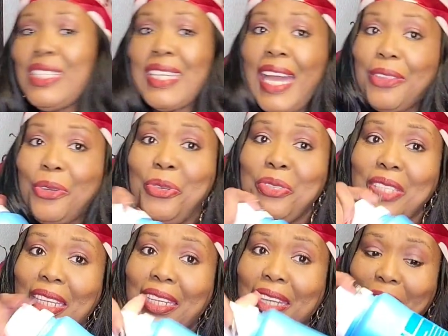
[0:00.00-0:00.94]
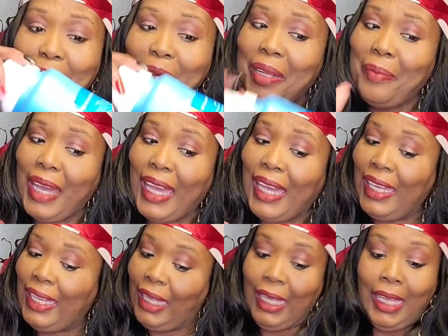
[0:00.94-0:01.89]
Just got to using another one of
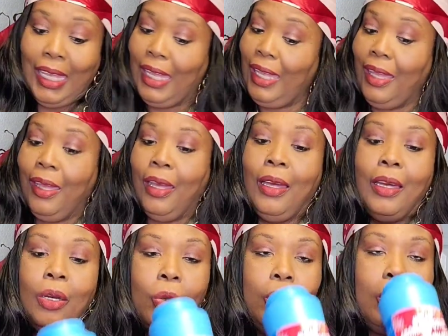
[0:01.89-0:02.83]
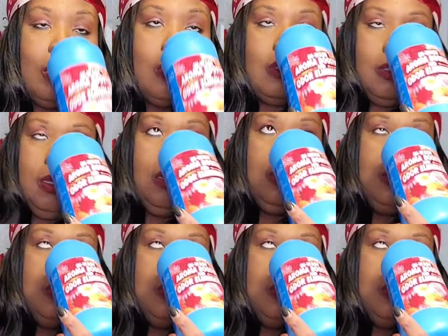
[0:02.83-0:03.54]
my. Ooh.